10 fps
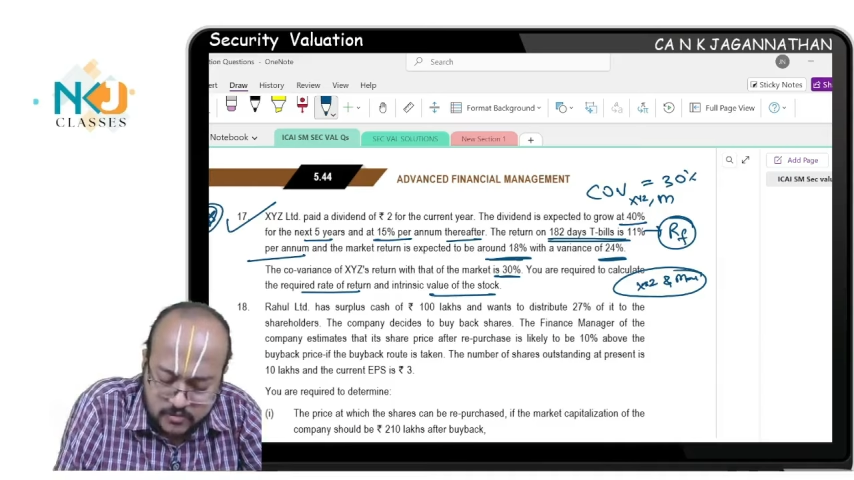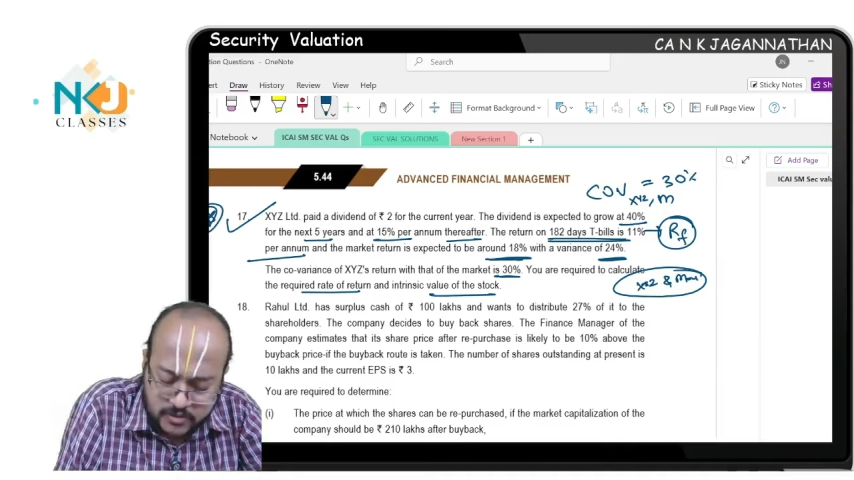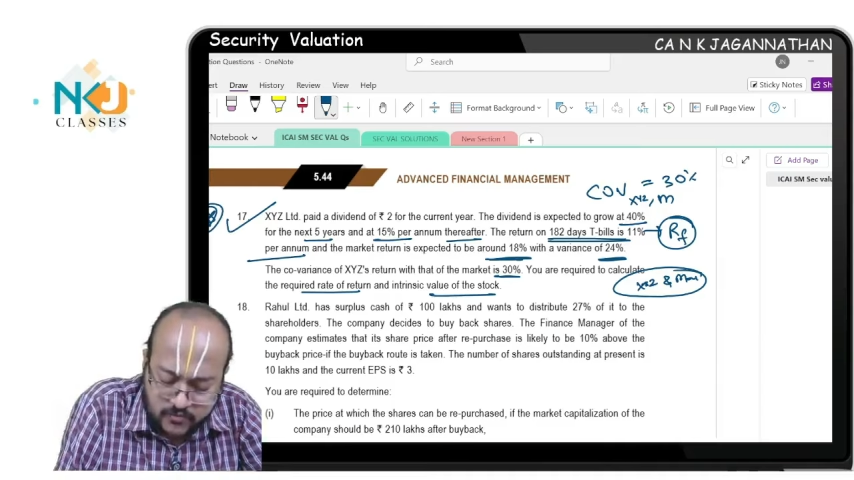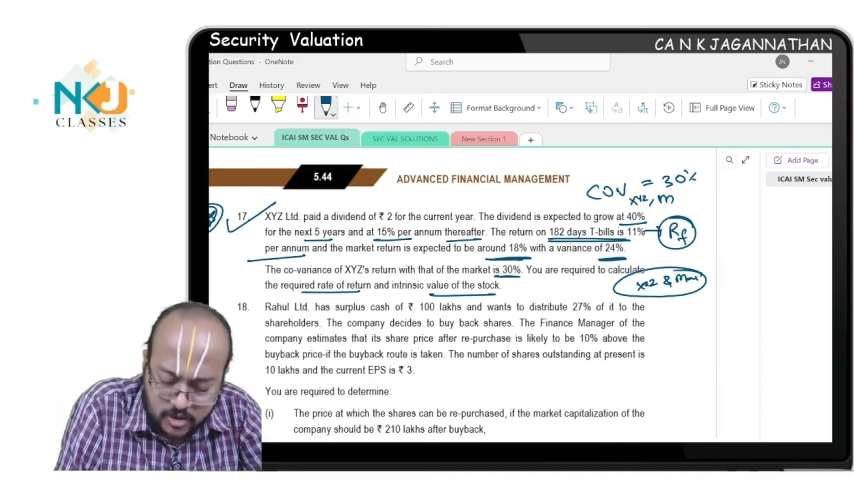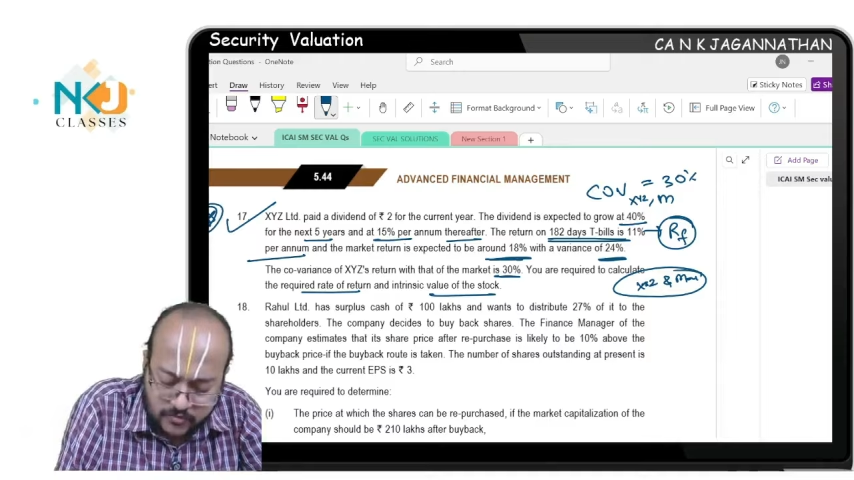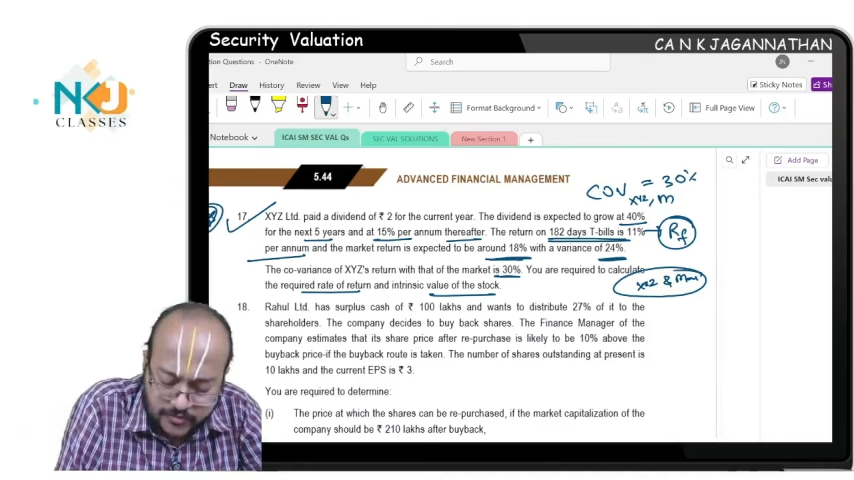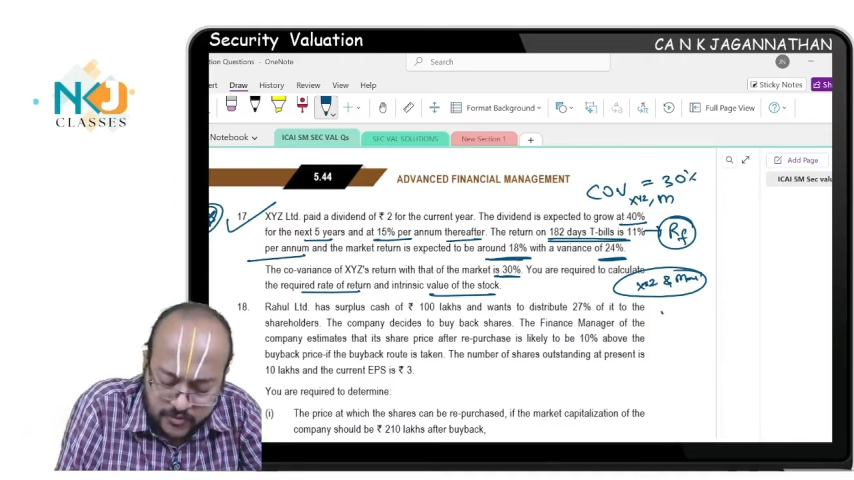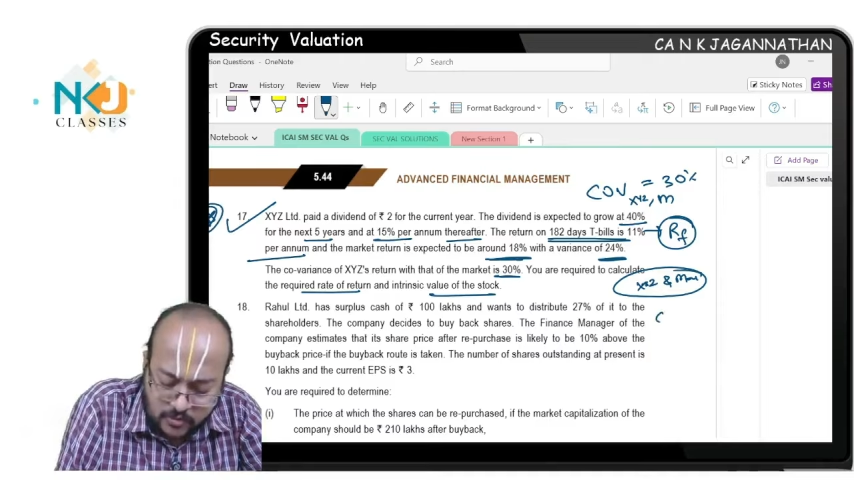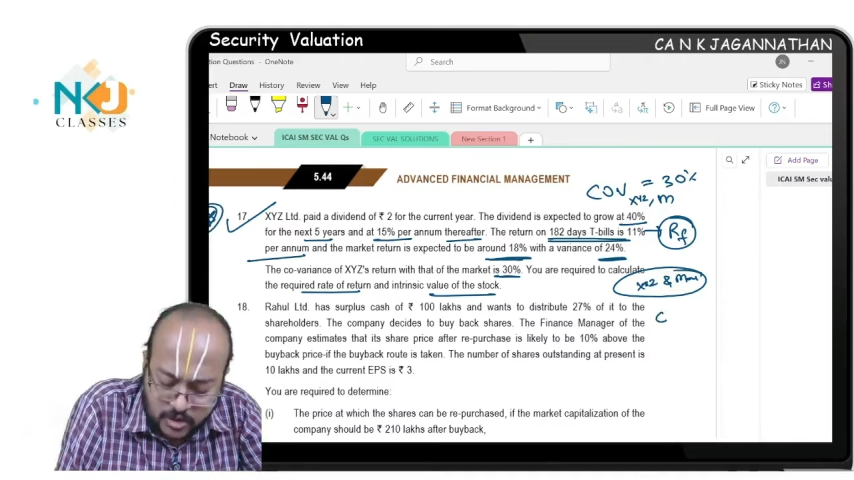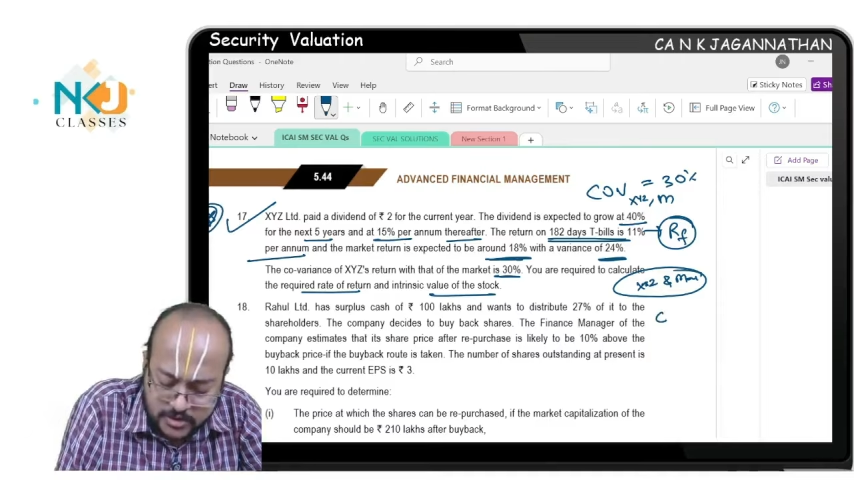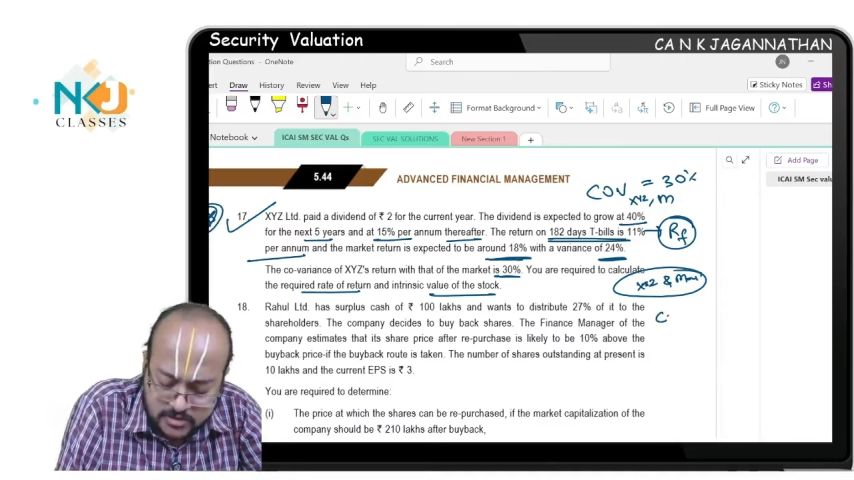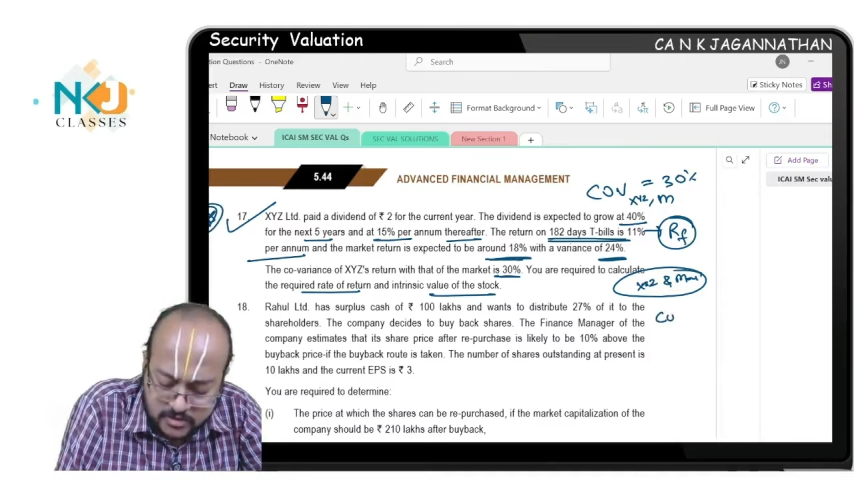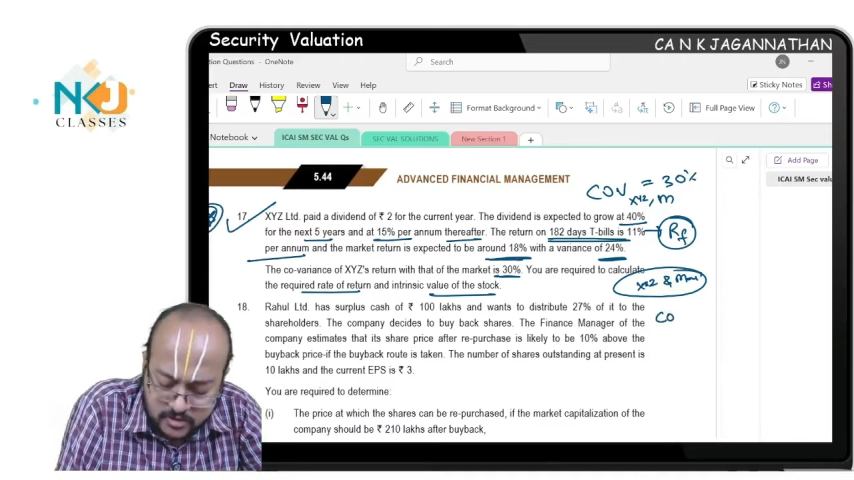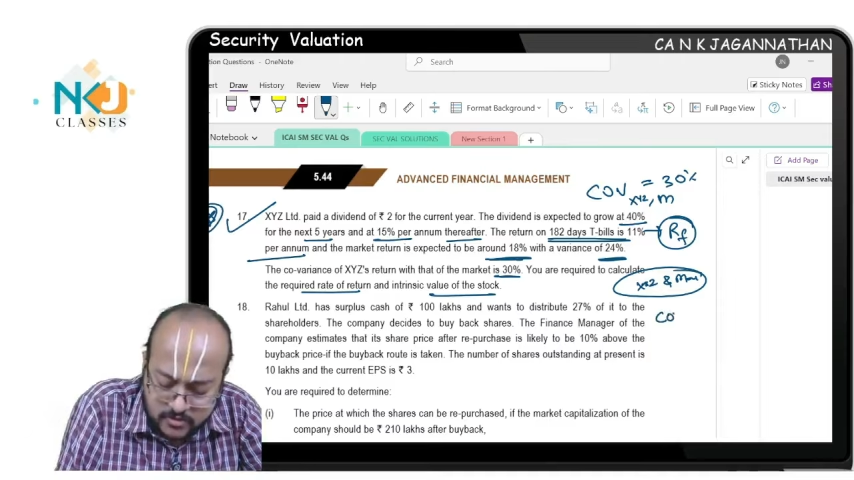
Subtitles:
but one of the formula is nothing